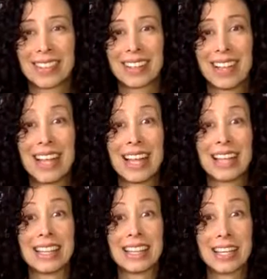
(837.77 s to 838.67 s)

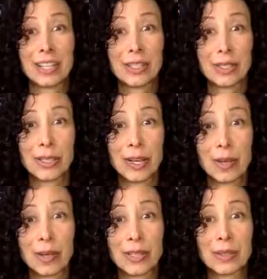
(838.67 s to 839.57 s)
And there you go.
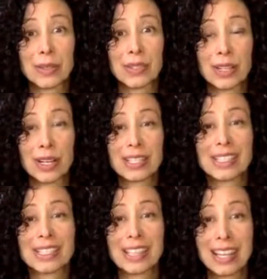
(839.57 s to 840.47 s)
When you start
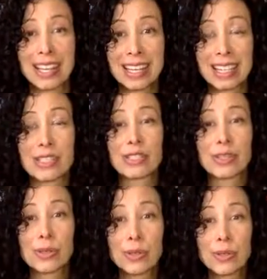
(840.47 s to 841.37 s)
saying
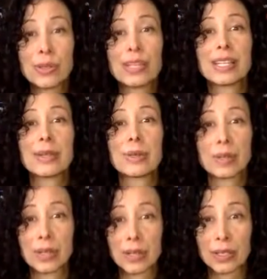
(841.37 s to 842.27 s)
soothing
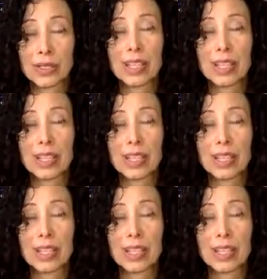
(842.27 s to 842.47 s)
words and